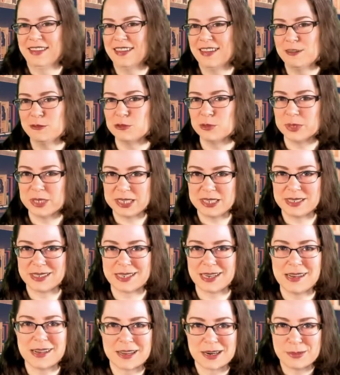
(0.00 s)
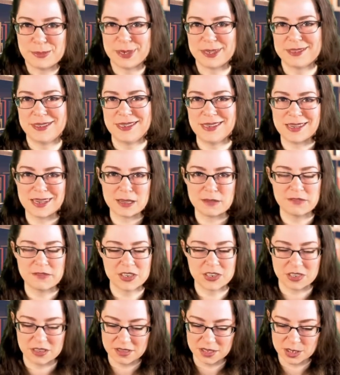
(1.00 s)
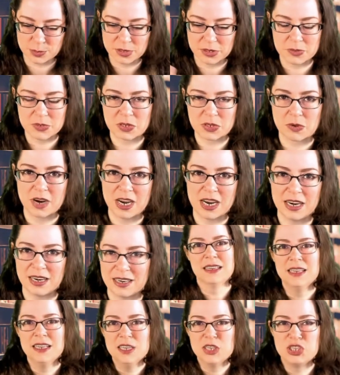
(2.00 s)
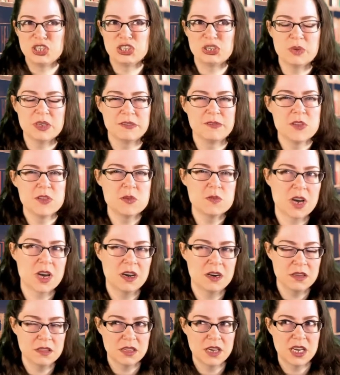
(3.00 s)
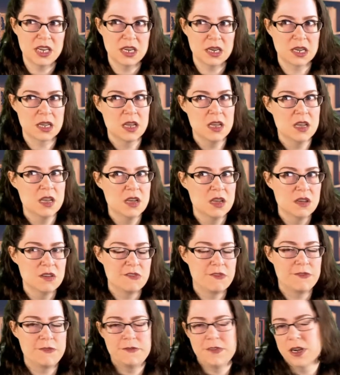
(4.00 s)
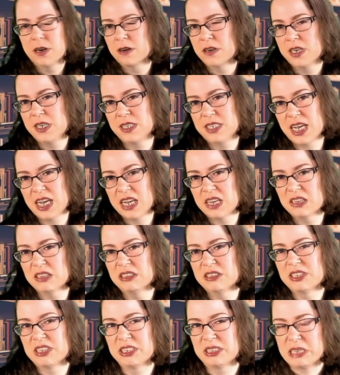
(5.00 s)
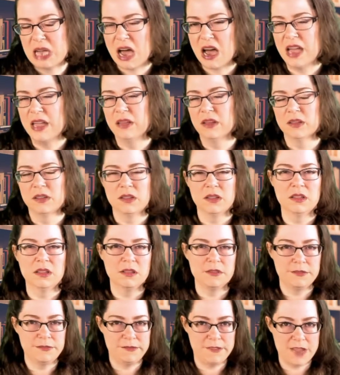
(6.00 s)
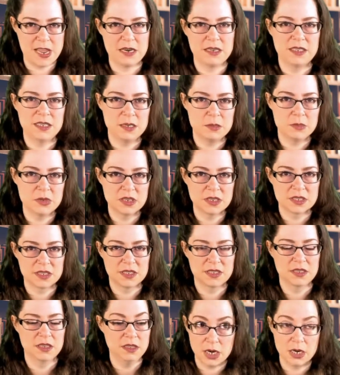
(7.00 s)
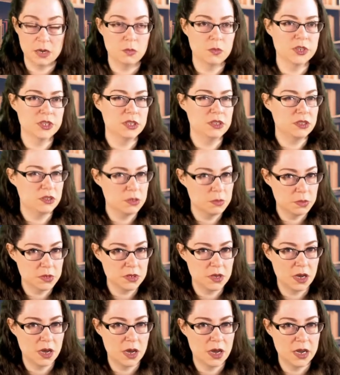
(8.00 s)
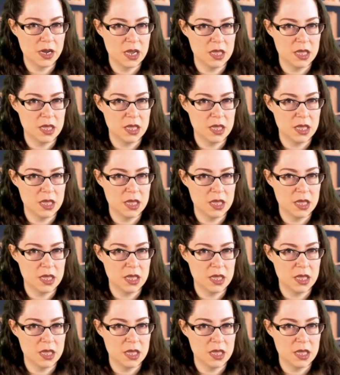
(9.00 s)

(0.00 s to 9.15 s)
Everybody's talking about T. Kingfisher. This book was great. So if you kind of like fairy tale style fantasy books, it wasn't super long.